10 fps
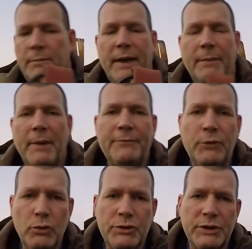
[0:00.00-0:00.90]

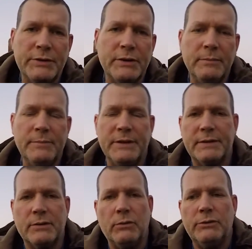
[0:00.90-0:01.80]
BMF2 system. This
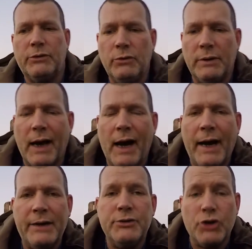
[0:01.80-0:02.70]
is going to a
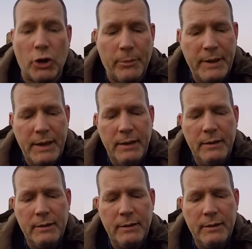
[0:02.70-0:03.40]
guy in Germany.